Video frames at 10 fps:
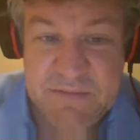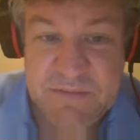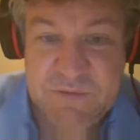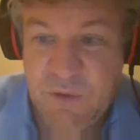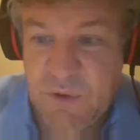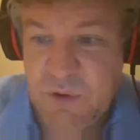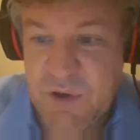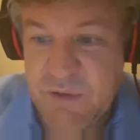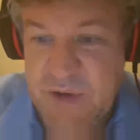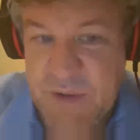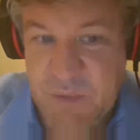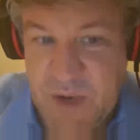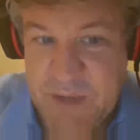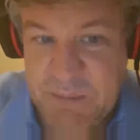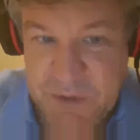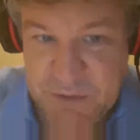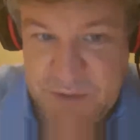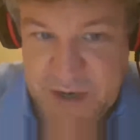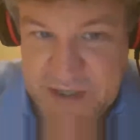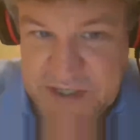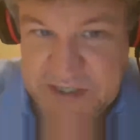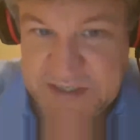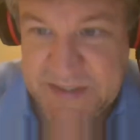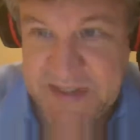for Red, White, and Blue Racing.